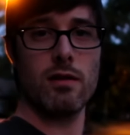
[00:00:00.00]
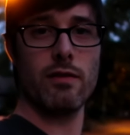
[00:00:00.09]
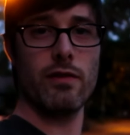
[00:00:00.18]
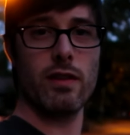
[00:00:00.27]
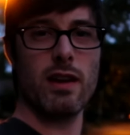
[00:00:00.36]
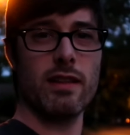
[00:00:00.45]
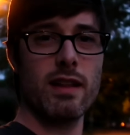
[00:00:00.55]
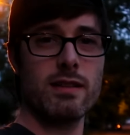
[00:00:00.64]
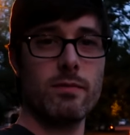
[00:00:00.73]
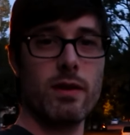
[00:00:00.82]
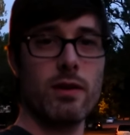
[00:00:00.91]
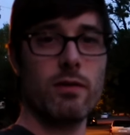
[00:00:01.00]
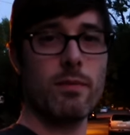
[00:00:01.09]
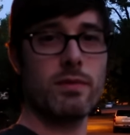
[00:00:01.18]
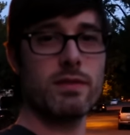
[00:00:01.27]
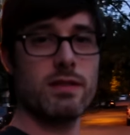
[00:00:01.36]
I feel like that's a better
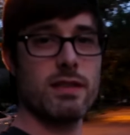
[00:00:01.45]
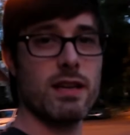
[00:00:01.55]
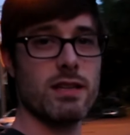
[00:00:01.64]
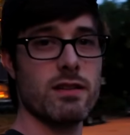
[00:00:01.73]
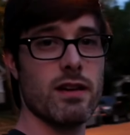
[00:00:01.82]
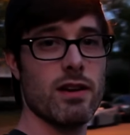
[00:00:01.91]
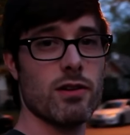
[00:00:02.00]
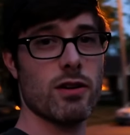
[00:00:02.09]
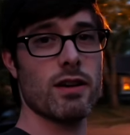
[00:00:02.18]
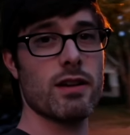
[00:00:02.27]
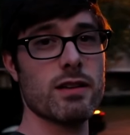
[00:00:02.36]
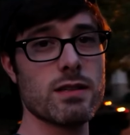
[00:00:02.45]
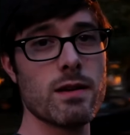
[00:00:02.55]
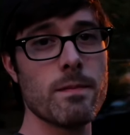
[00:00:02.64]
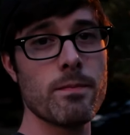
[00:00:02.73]
representation of how dark it is,